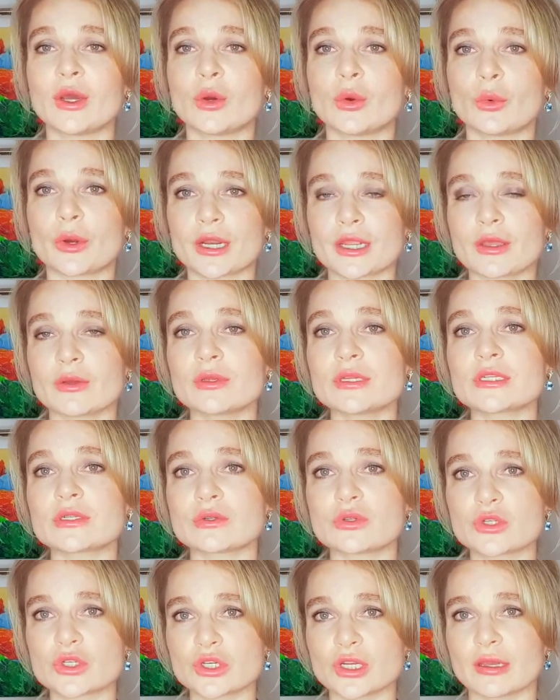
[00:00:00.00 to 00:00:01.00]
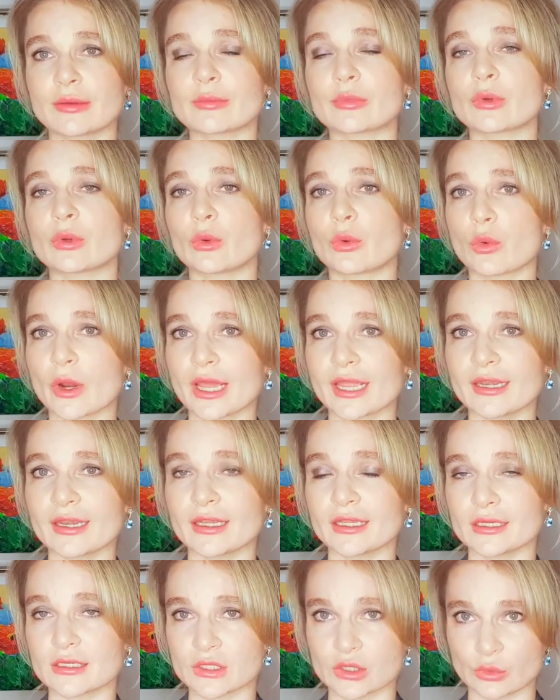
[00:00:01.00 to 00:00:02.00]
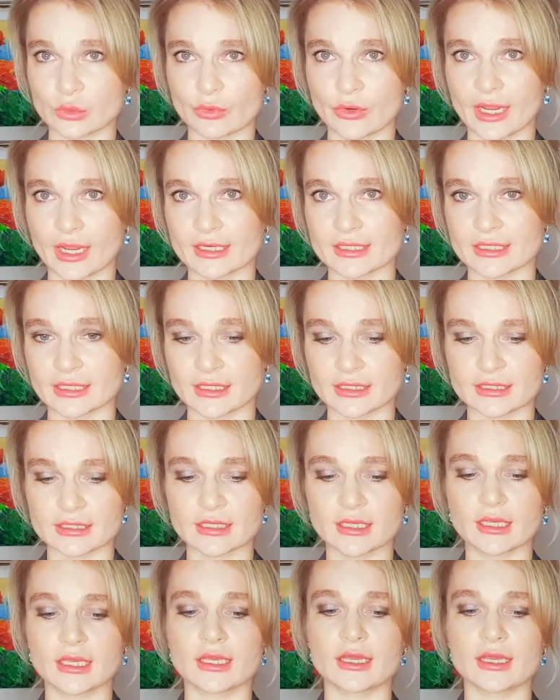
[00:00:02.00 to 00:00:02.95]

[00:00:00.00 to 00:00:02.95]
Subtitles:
We're going to jump right into practice.